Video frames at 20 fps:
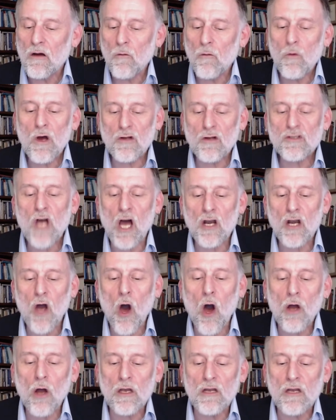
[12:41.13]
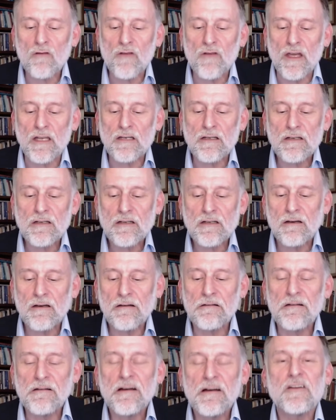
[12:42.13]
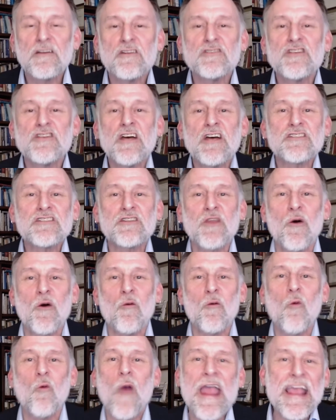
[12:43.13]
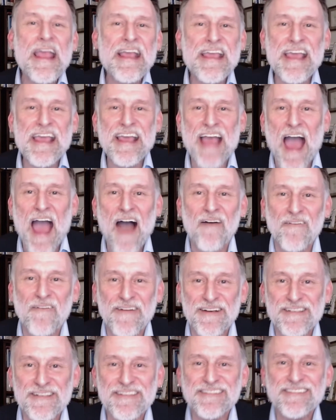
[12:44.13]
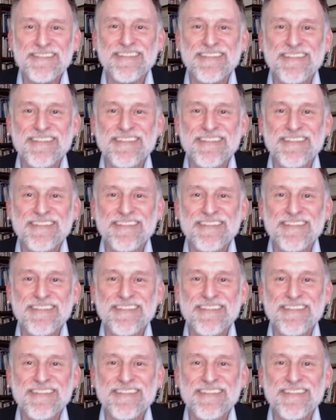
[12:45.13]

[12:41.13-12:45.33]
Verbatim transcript: Well, not all of it, just the waking hours.